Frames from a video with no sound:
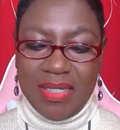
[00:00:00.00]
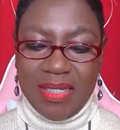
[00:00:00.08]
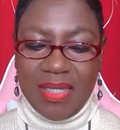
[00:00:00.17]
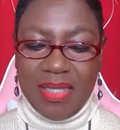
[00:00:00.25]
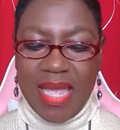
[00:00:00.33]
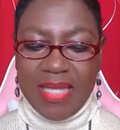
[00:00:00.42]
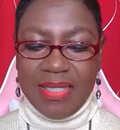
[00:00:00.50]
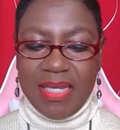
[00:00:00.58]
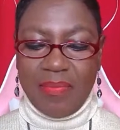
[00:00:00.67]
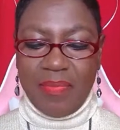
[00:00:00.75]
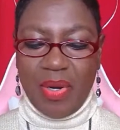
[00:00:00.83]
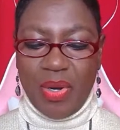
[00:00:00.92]

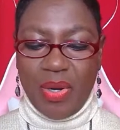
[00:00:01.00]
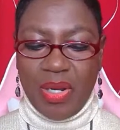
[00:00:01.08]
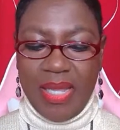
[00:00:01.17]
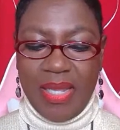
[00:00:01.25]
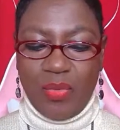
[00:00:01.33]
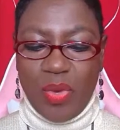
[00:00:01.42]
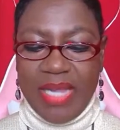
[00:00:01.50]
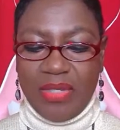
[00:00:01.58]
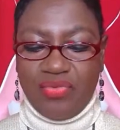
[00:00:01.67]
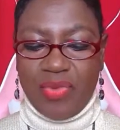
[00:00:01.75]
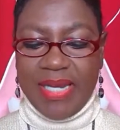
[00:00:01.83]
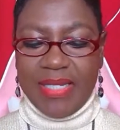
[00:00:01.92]
classic pearl and white
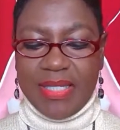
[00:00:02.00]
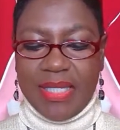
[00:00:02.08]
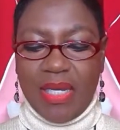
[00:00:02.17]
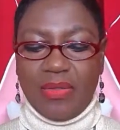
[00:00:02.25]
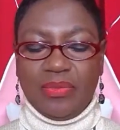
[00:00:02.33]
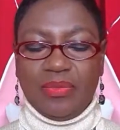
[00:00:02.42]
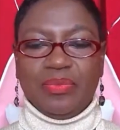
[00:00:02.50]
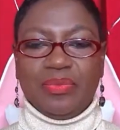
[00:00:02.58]
rhinestone.